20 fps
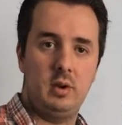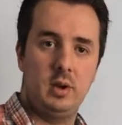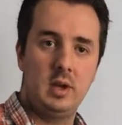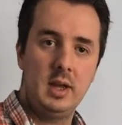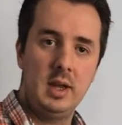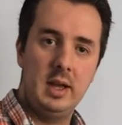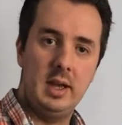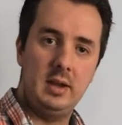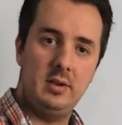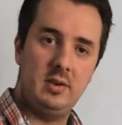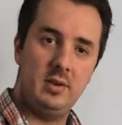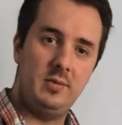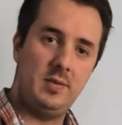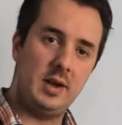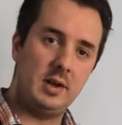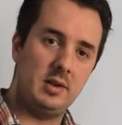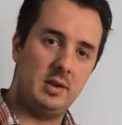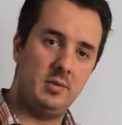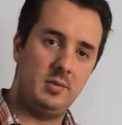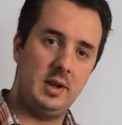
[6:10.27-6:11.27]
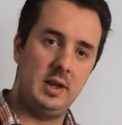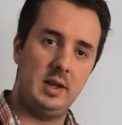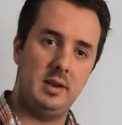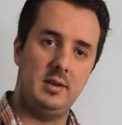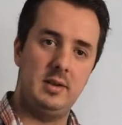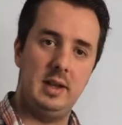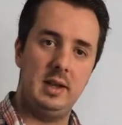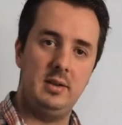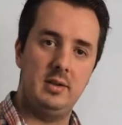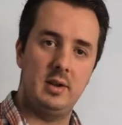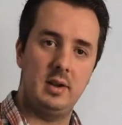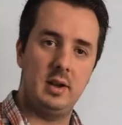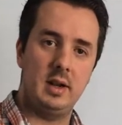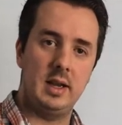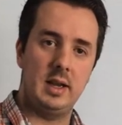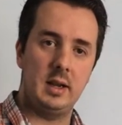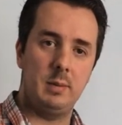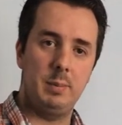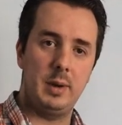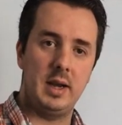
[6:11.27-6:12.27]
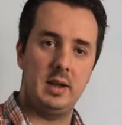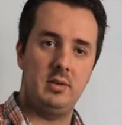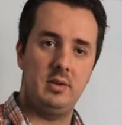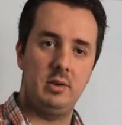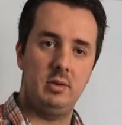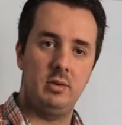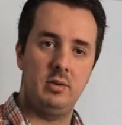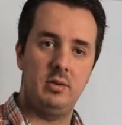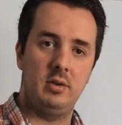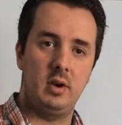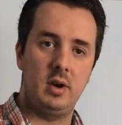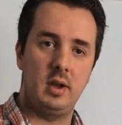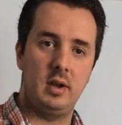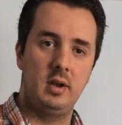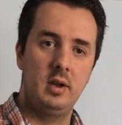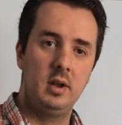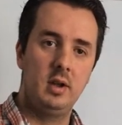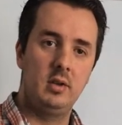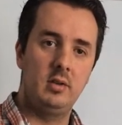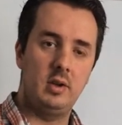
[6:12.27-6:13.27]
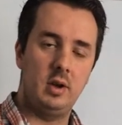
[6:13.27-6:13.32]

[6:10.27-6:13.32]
So it's effectively a decent link back to your site.